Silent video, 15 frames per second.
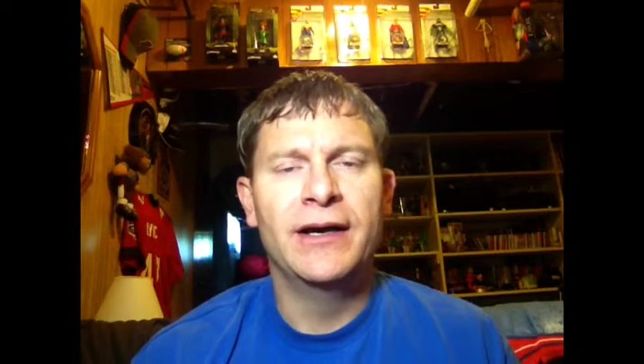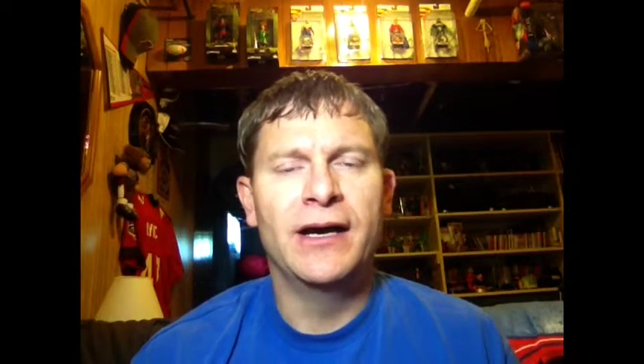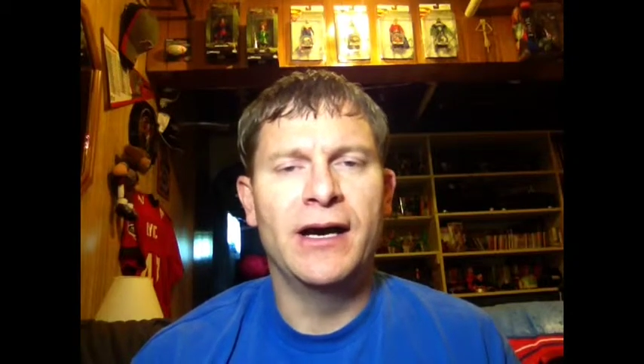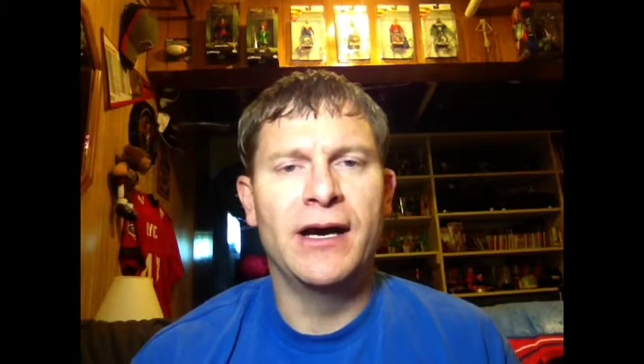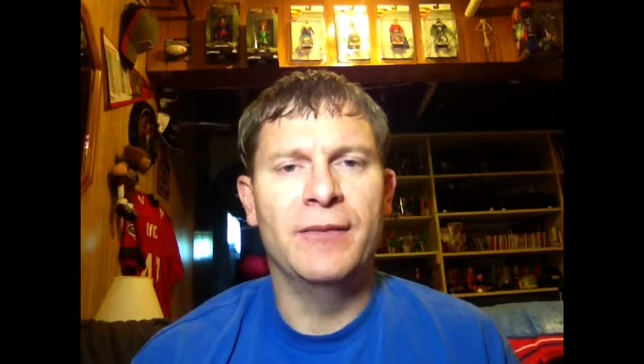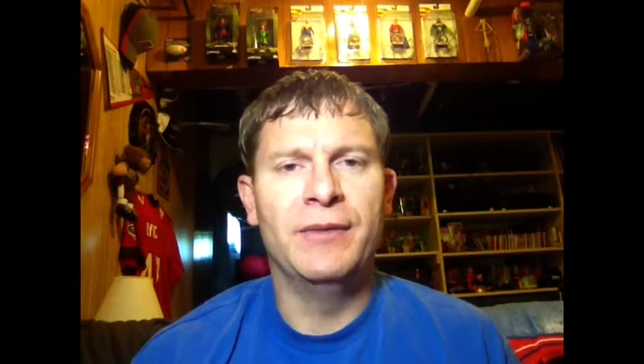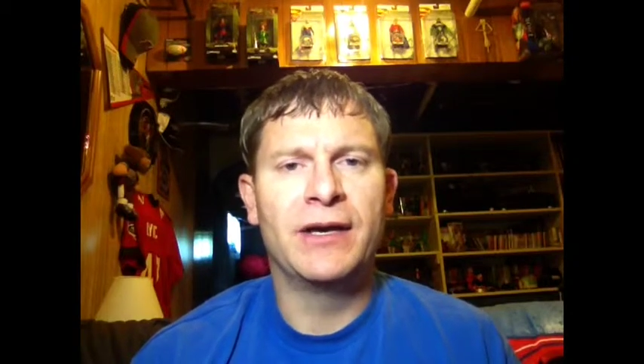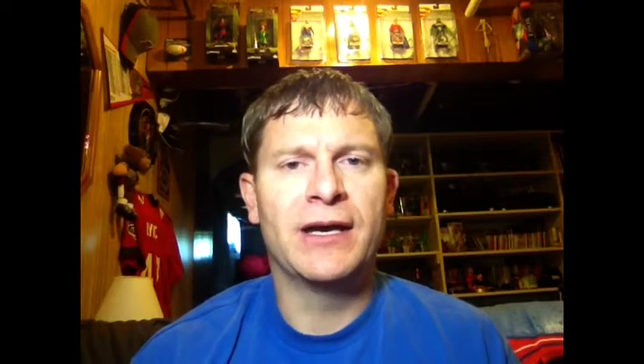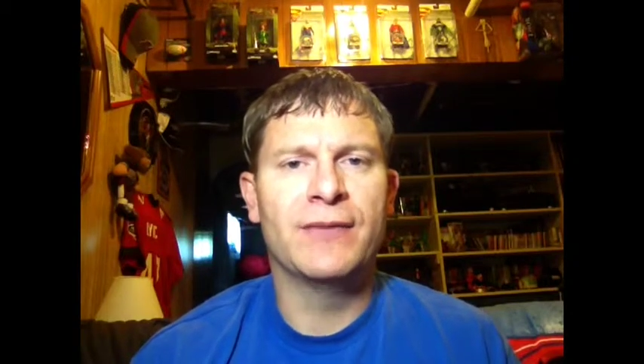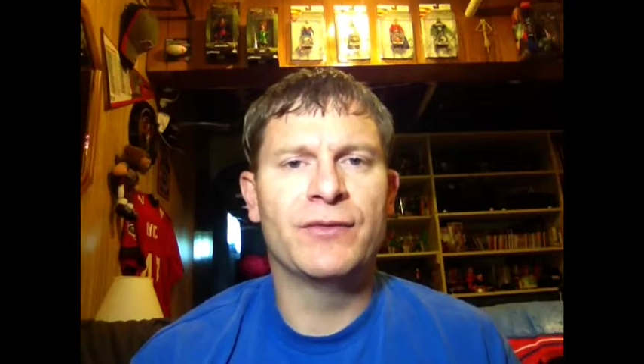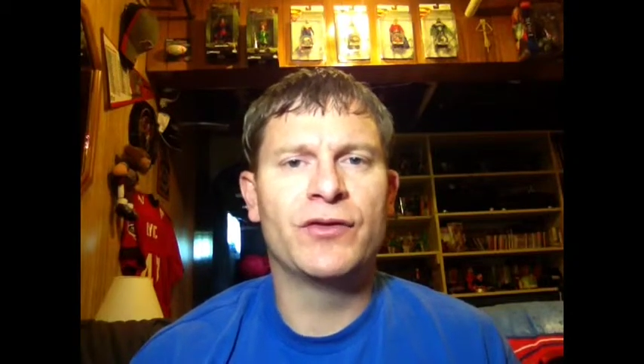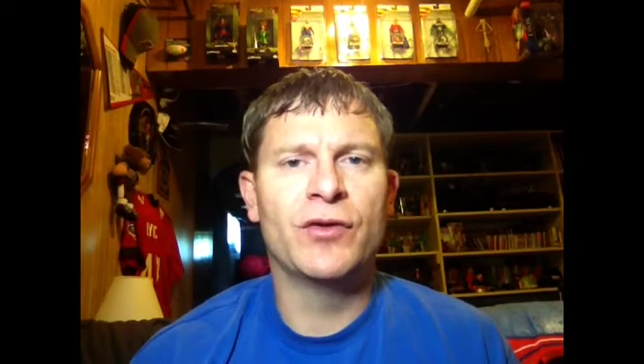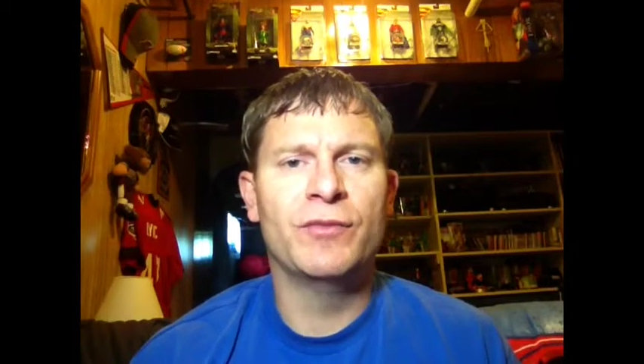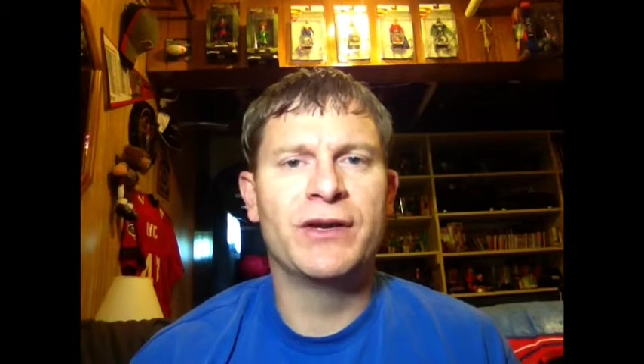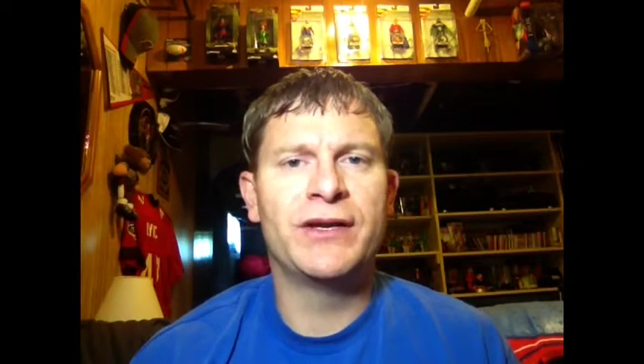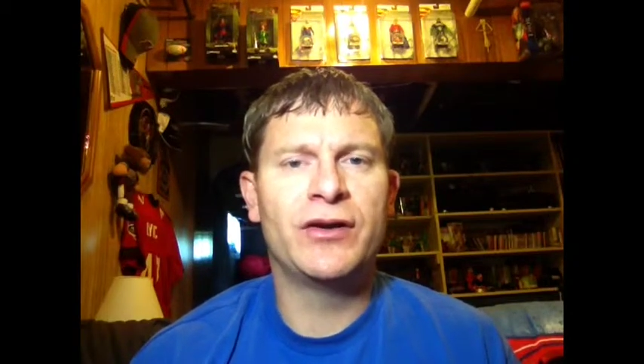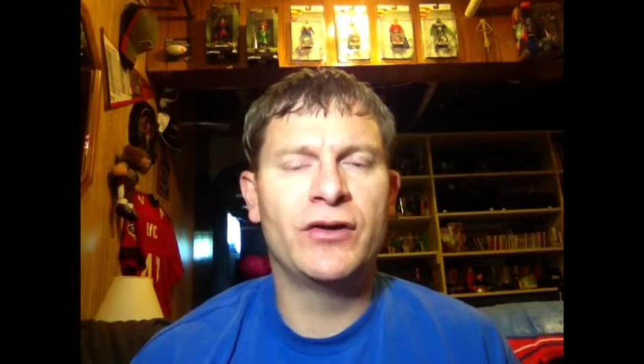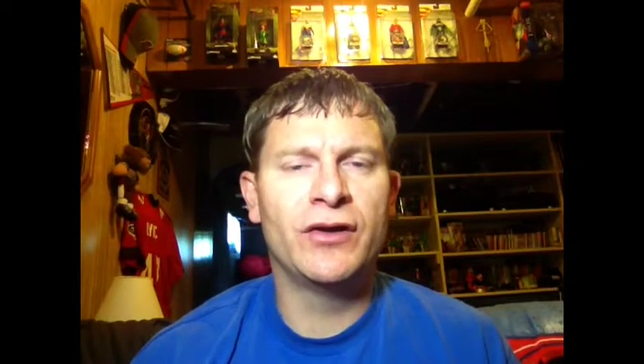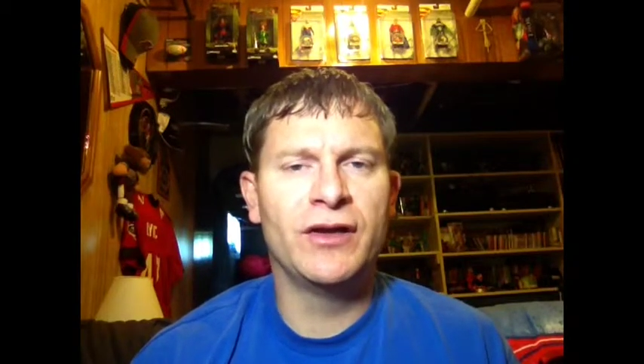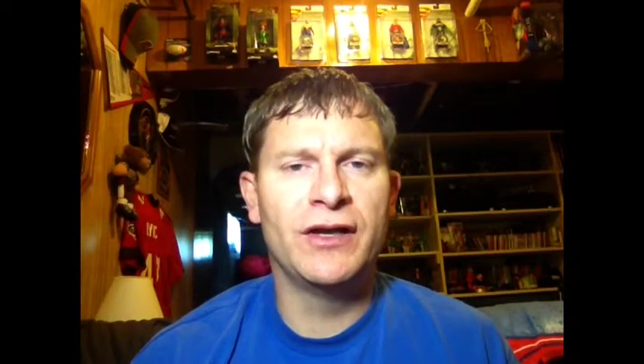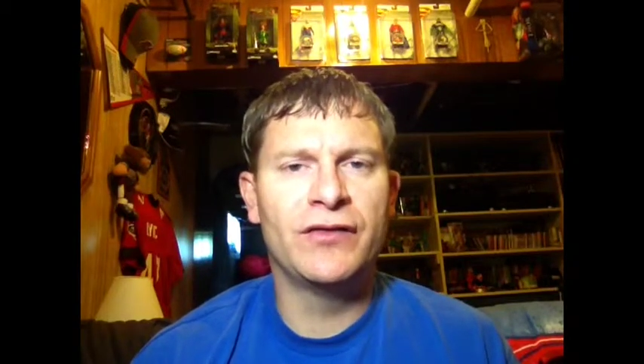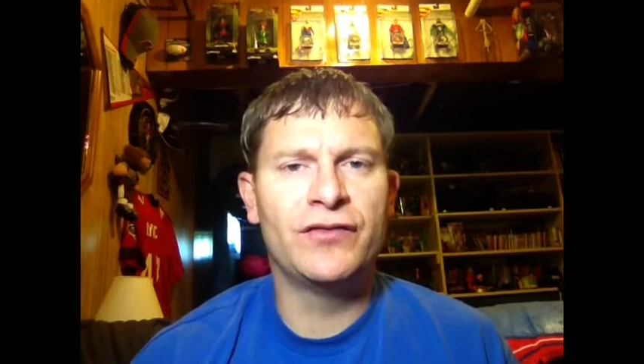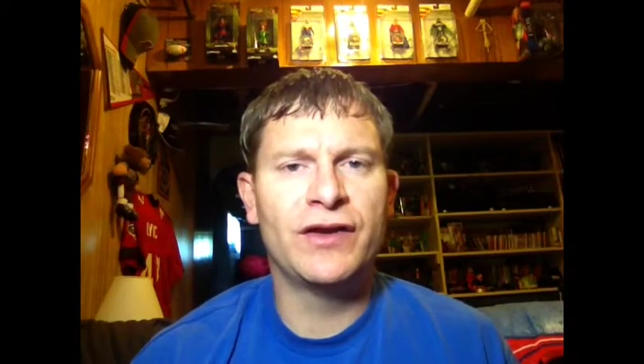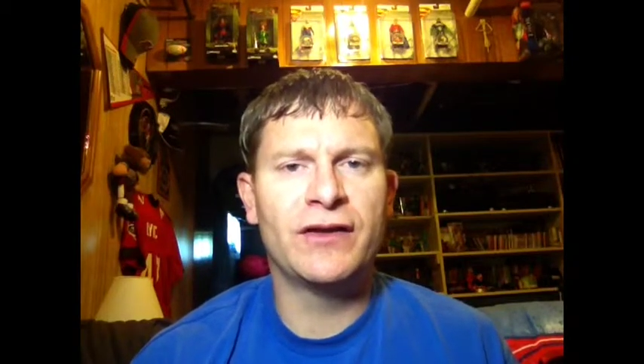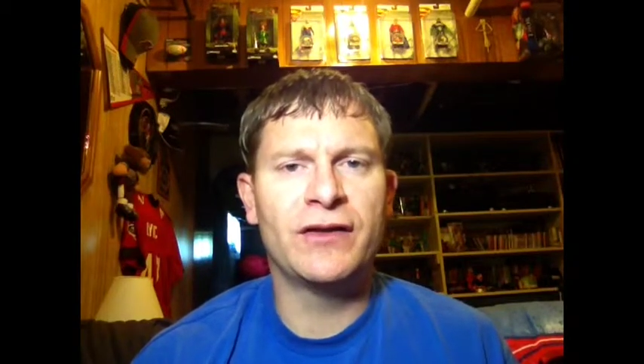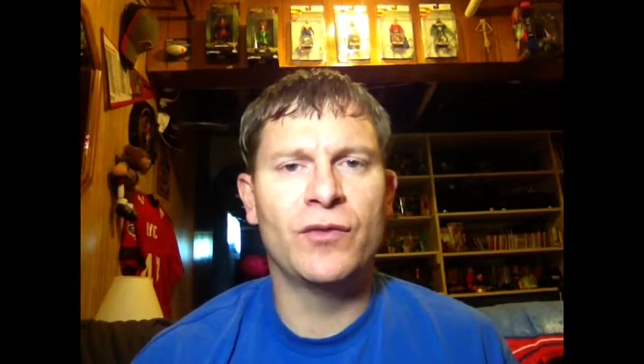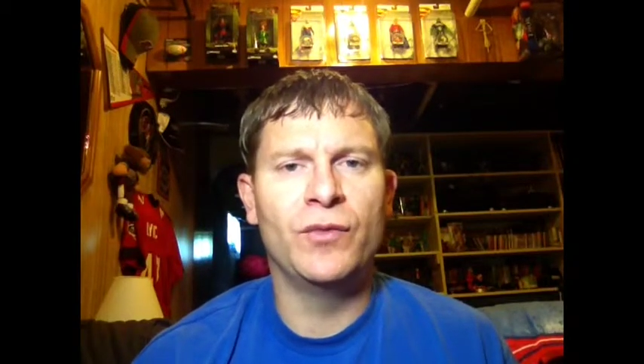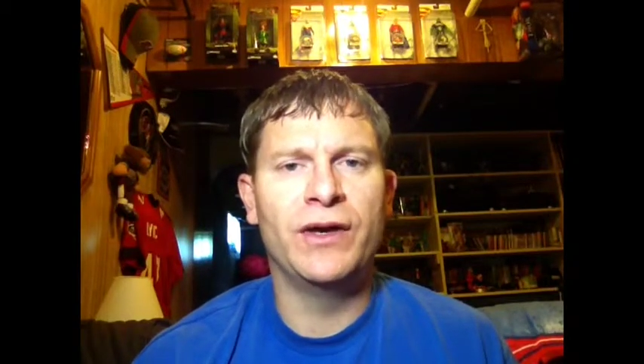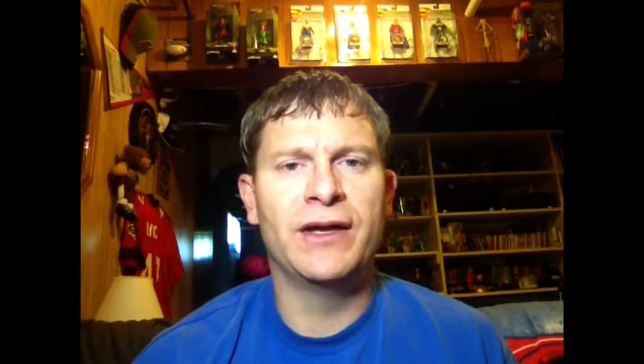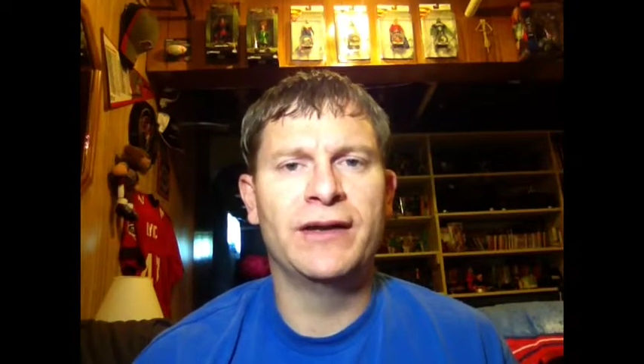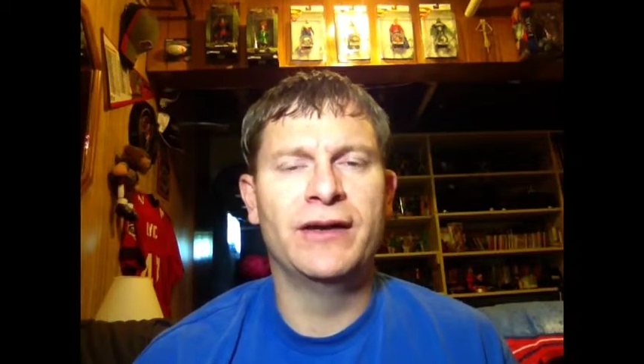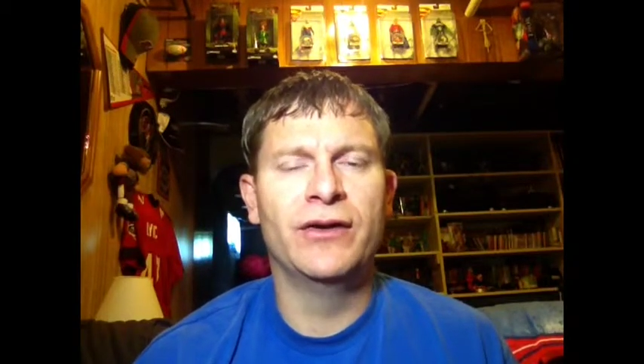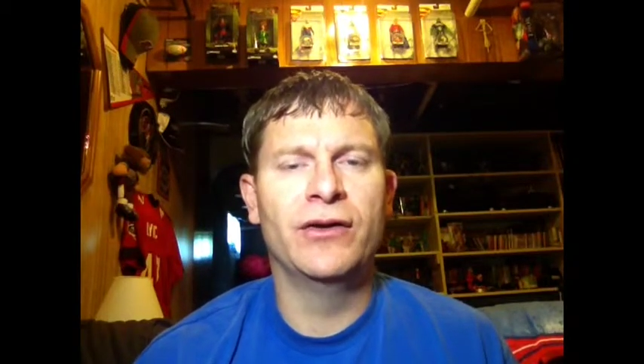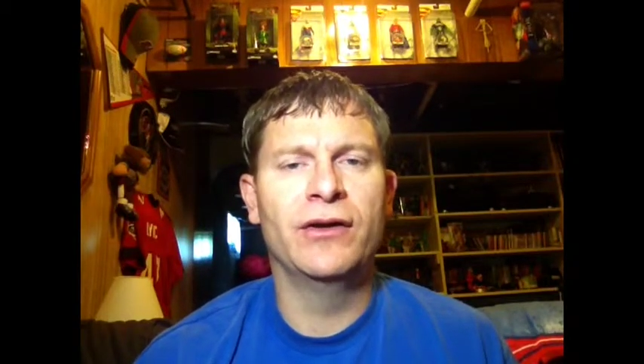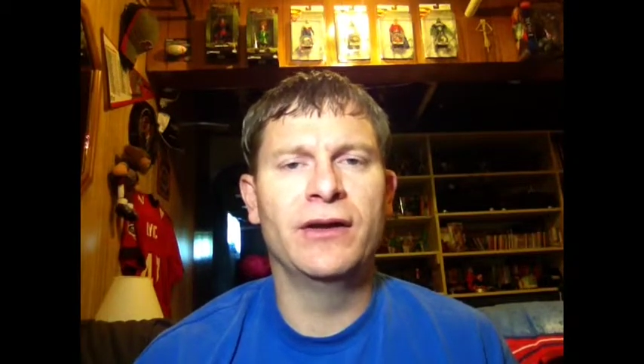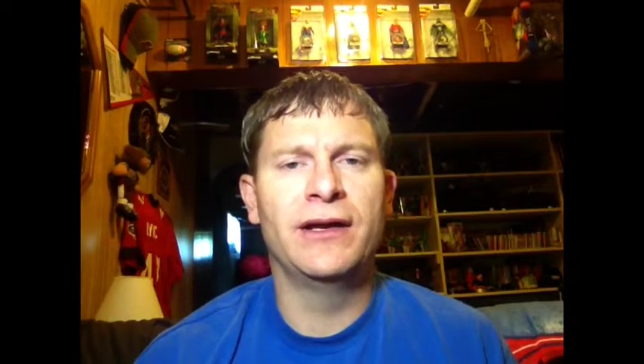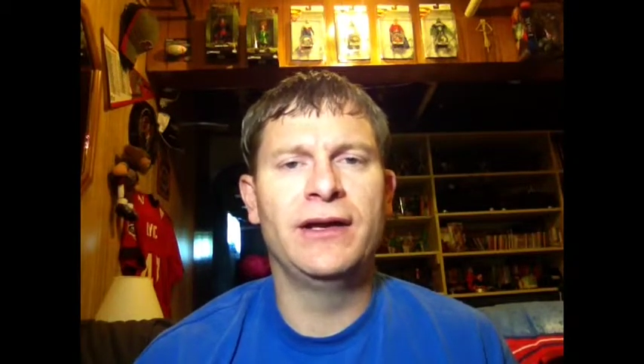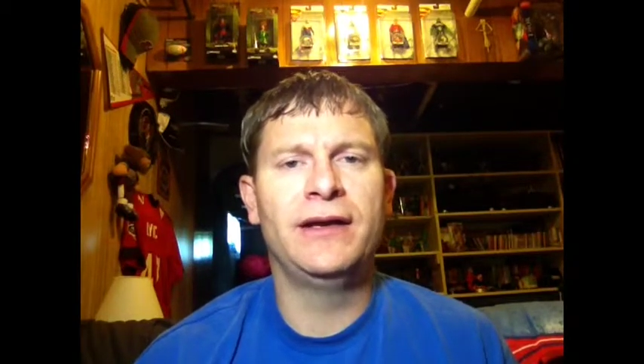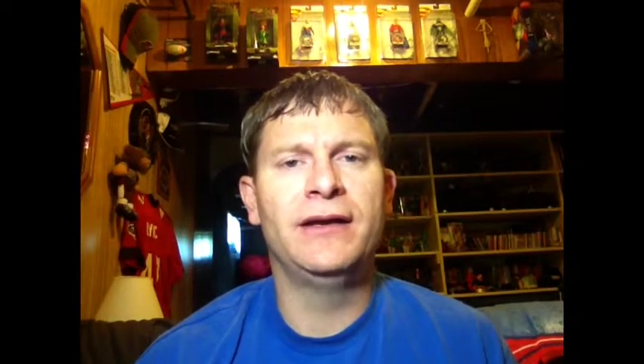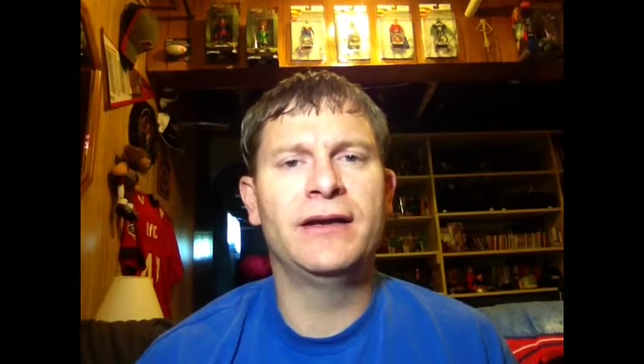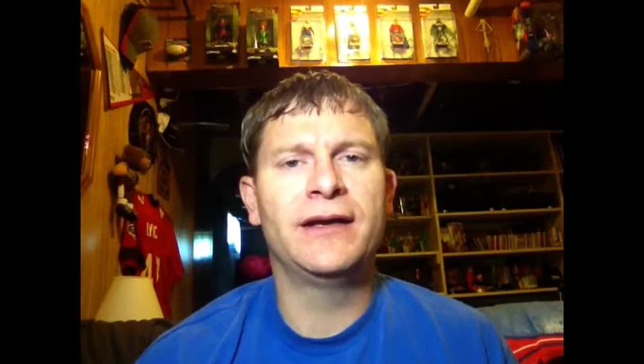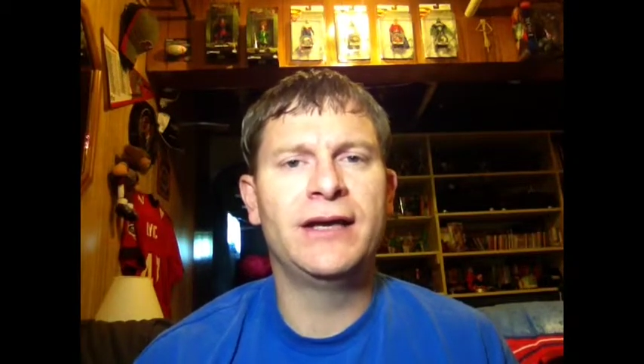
uh, become so materialistic that we had literally